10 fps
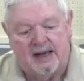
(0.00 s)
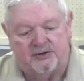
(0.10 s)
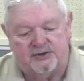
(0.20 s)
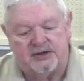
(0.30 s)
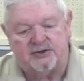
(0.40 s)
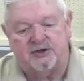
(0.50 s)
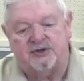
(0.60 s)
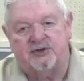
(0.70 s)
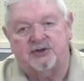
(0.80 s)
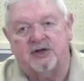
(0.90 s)
And since
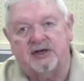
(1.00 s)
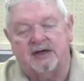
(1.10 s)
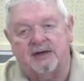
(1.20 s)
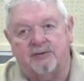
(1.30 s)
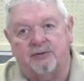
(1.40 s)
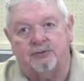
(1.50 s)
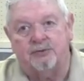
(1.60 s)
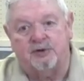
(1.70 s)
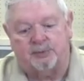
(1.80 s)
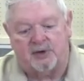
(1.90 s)
this is sucking
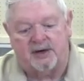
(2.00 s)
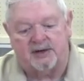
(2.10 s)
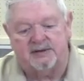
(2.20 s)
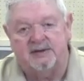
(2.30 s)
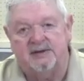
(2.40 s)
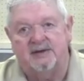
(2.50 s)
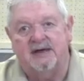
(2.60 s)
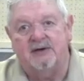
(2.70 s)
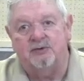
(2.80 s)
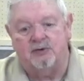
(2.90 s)
through the product
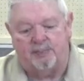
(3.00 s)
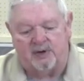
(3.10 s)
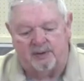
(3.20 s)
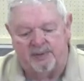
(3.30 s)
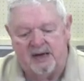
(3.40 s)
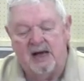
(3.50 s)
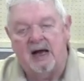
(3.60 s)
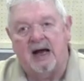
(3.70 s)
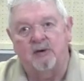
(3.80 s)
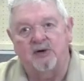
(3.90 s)
into a pump,
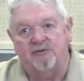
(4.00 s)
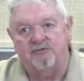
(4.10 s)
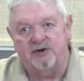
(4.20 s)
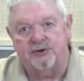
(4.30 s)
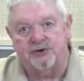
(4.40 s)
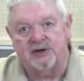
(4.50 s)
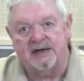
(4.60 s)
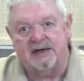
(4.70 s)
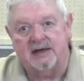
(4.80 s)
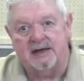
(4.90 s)
I want to filter
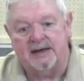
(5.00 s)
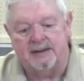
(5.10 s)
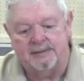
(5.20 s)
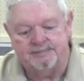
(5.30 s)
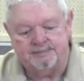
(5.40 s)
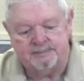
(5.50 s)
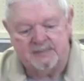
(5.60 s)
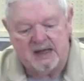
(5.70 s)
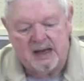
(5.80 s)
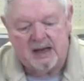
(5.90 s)
in line.
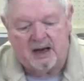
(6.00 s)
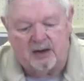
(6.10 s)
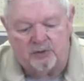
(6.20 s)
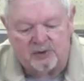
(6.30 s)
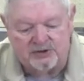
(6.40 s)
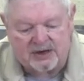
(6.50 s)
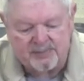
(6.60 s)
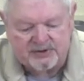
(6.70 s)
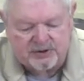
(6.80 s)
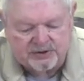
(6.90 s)
Uh, the ones
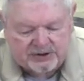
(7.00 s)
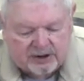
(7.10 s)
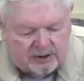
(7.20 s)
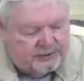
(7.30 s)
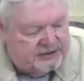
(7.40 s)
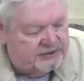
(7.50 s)
I've been using are